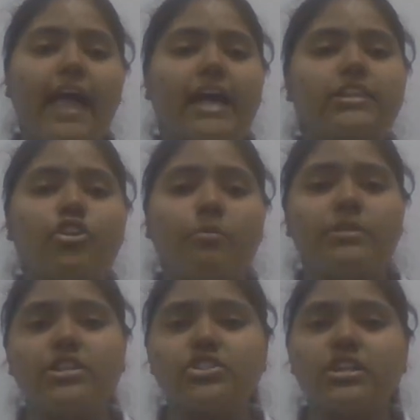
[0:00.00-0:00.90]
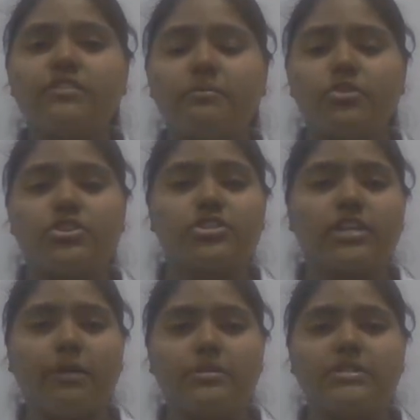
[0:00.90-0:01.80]
and the Nomination and
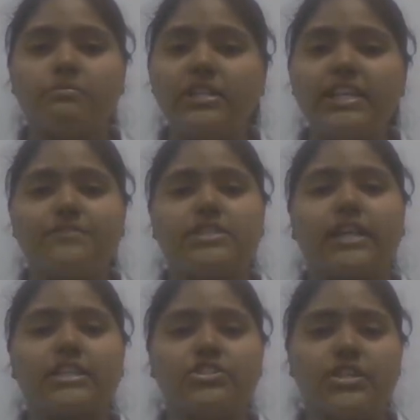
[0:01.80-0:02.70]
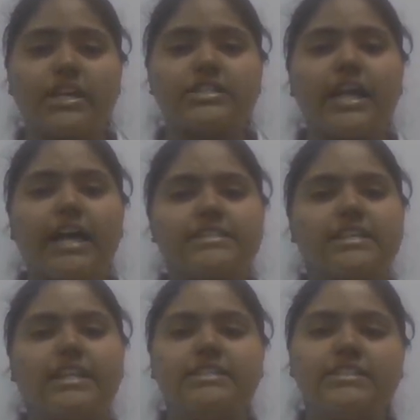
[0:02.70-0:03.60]
Remuneration Committee believes that the director has
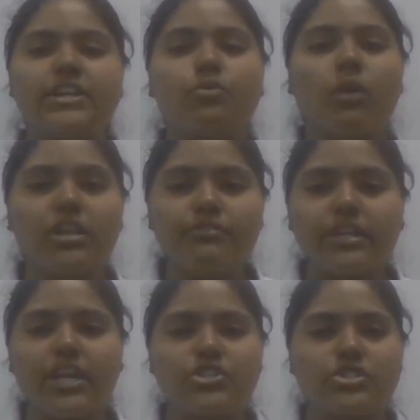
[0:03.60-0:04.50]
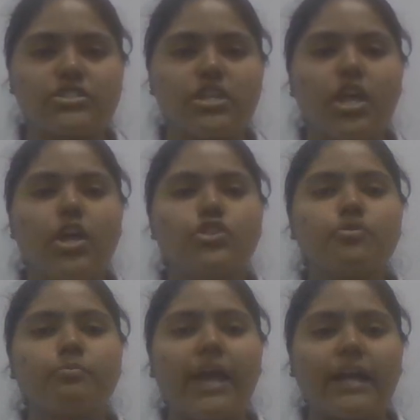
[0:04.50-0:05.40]
the necessary qualifications
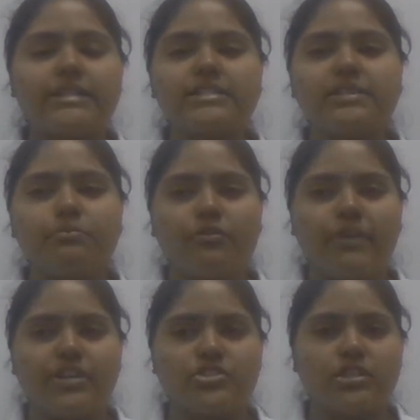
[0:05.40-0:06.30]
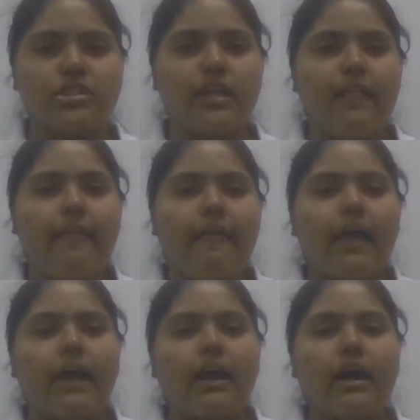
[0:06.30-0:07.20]
to practice the profession.
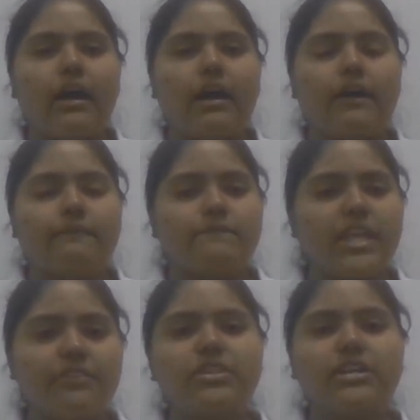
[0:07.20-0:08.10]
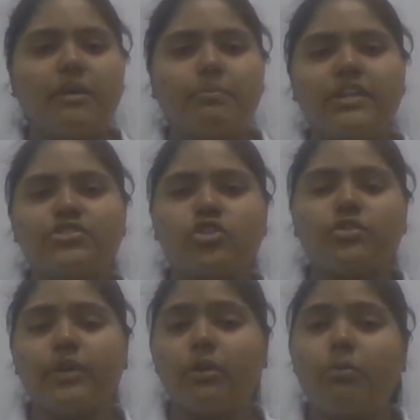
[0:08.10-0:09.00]
If the company is
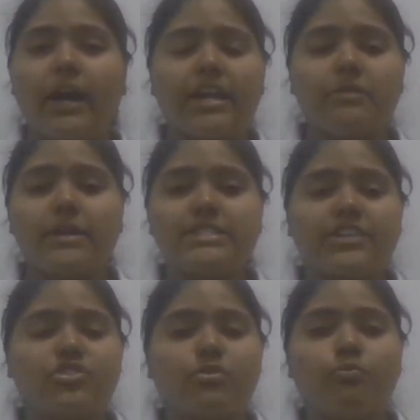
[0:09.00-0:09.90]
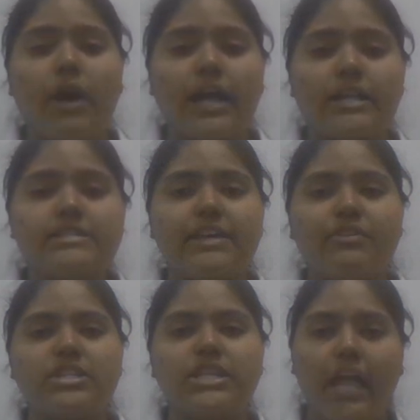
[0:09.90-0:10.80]
not required by Section
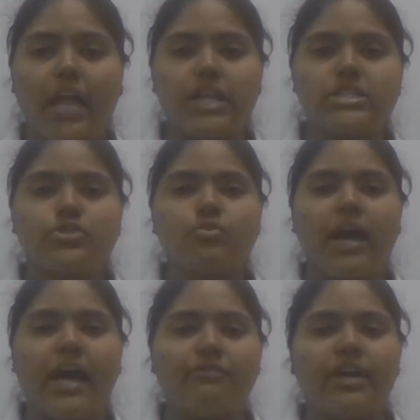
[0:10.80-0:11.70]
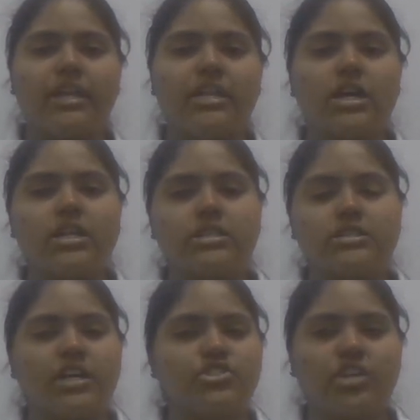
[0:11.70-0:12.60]
178 to have any
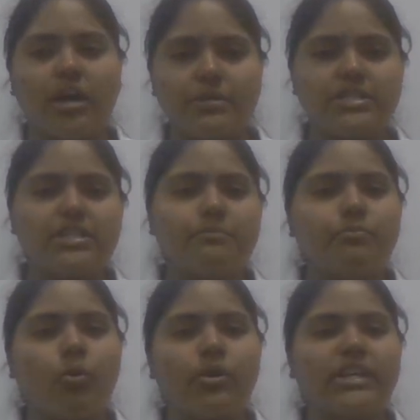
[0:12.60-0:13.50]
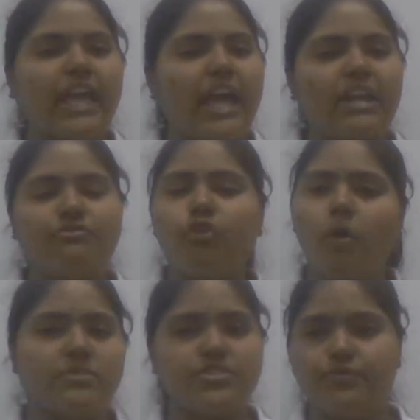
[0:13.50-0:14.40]
such committee, the board can
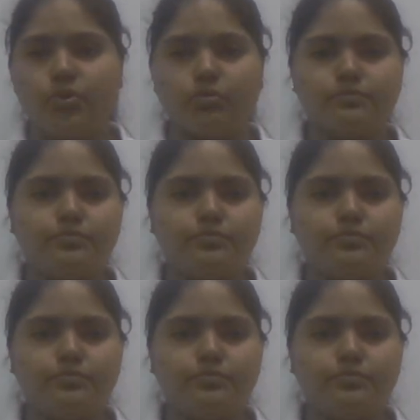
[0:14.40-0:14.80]
form this view.